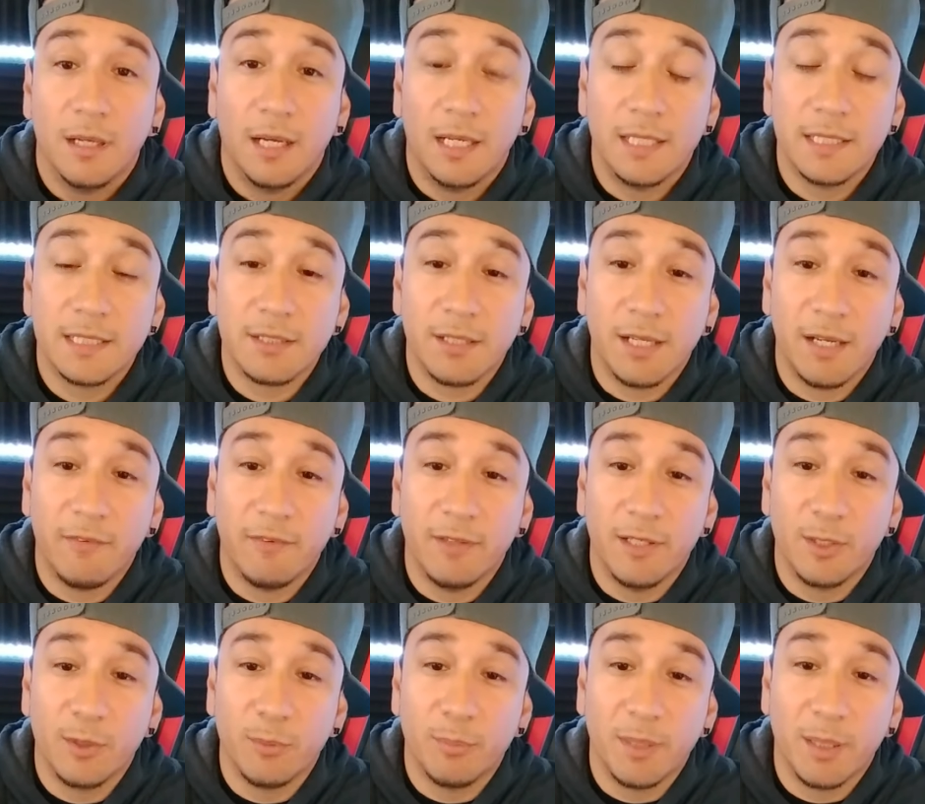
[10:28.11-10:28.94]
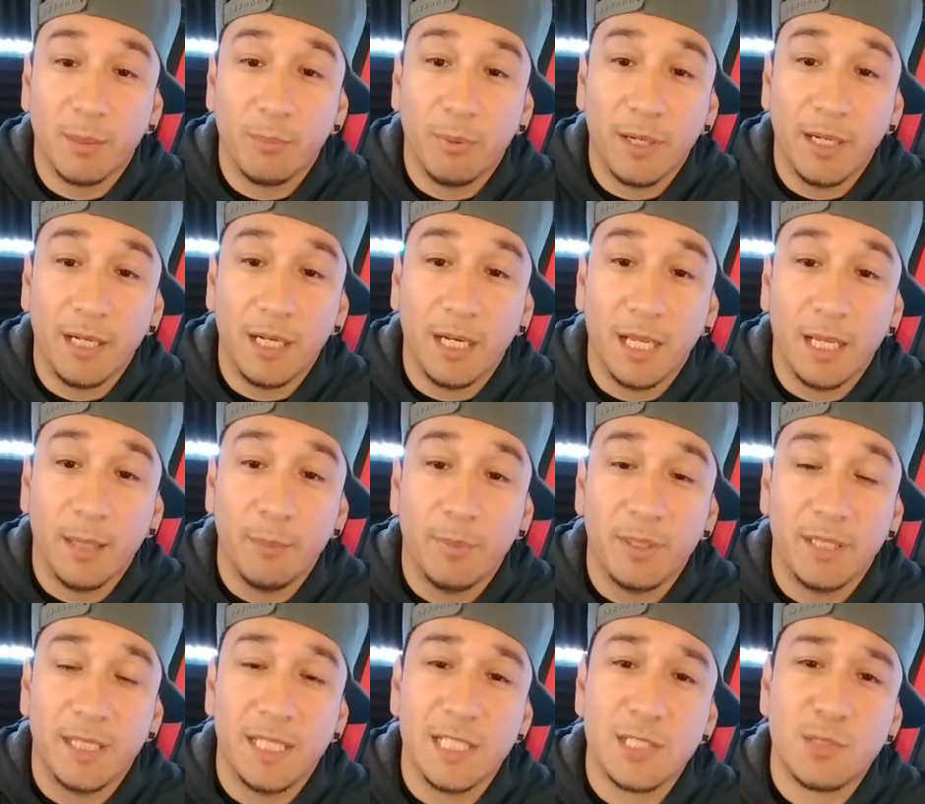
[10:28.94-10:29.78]
I still have a little bit of braided line,
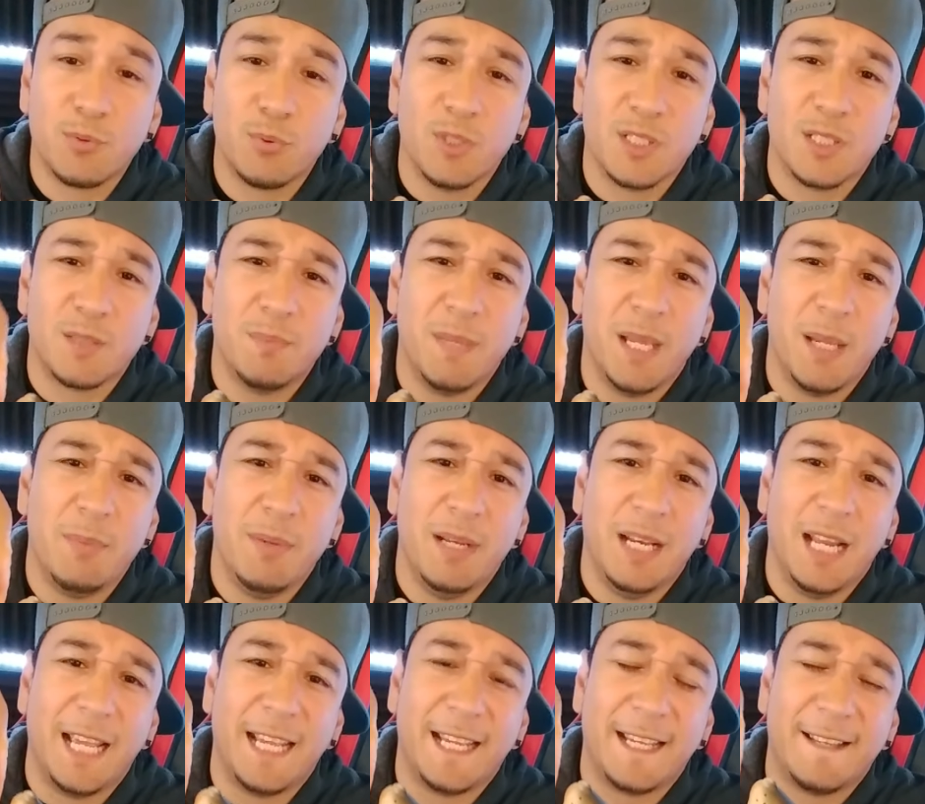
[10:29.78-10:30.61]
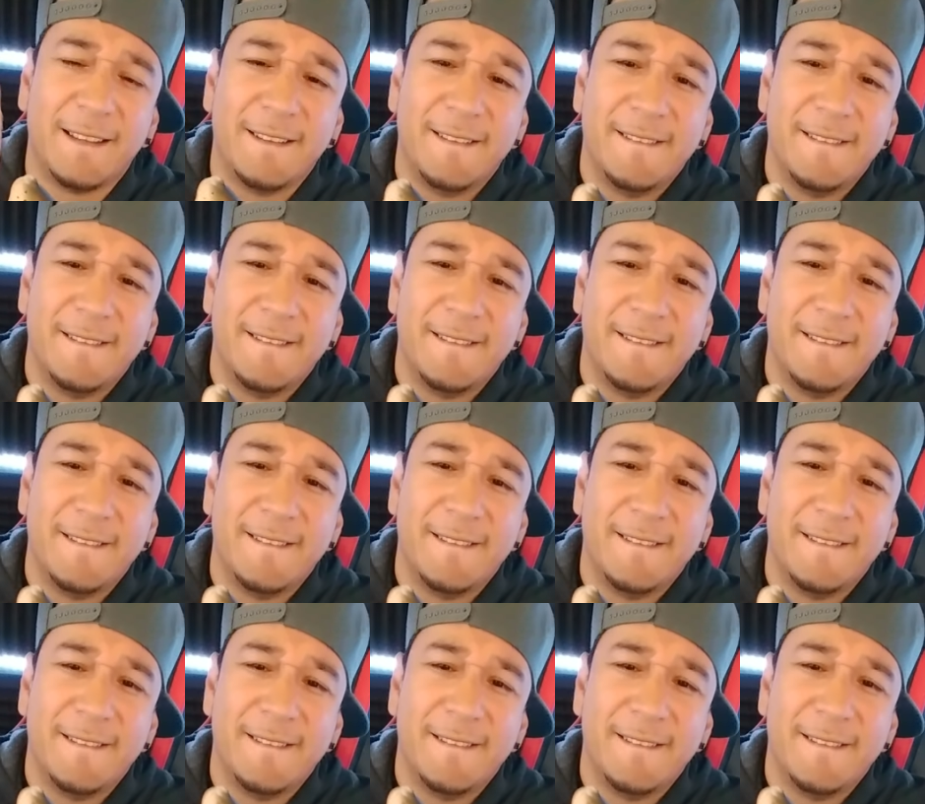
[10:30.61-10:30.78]
but this was maybe like